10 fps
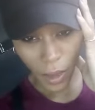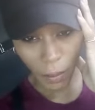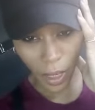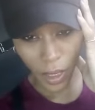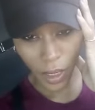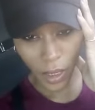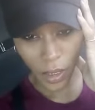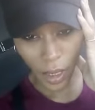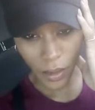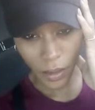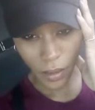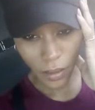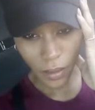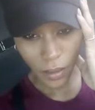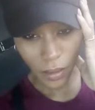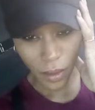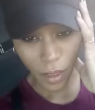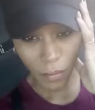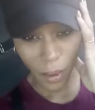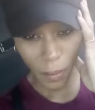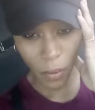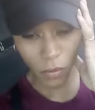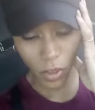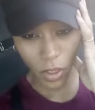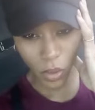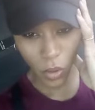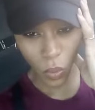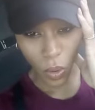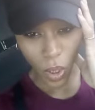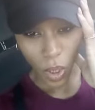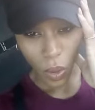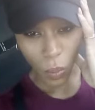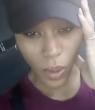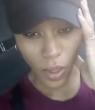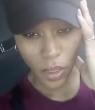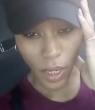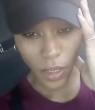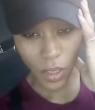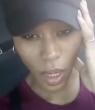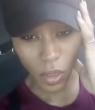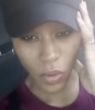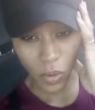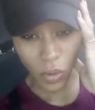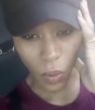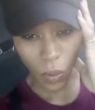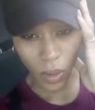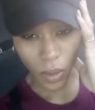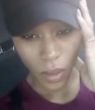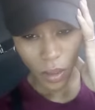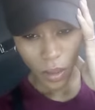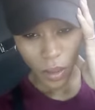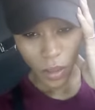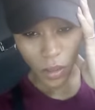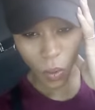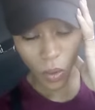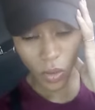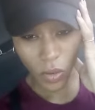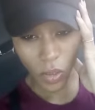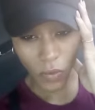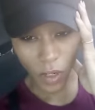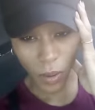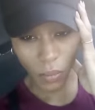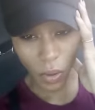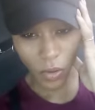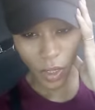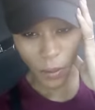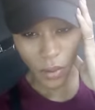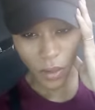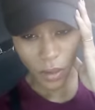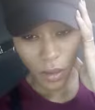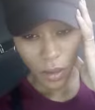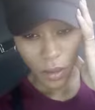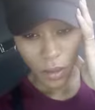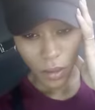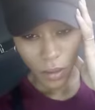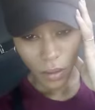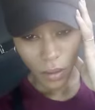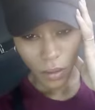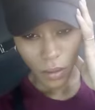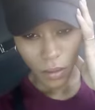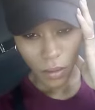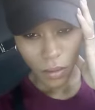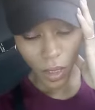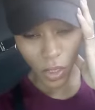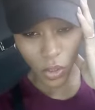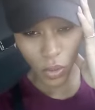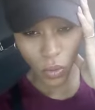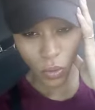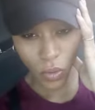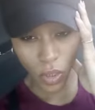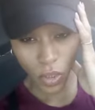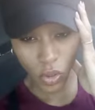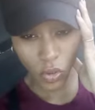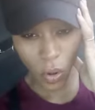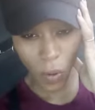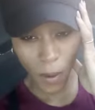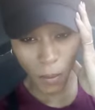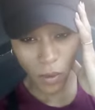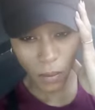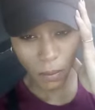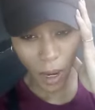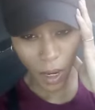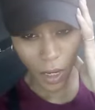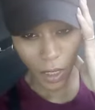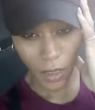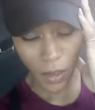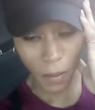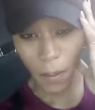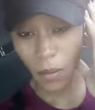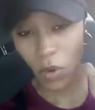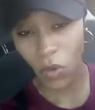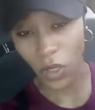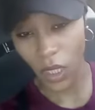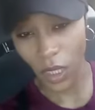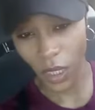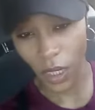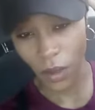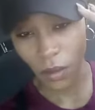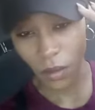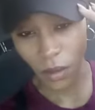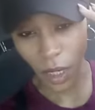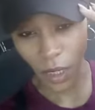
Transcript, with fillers: paying their taxes. If people really knew where their tax dollars was going is going to these fucking programs that's used to control people's minds. But people don't think that that, that they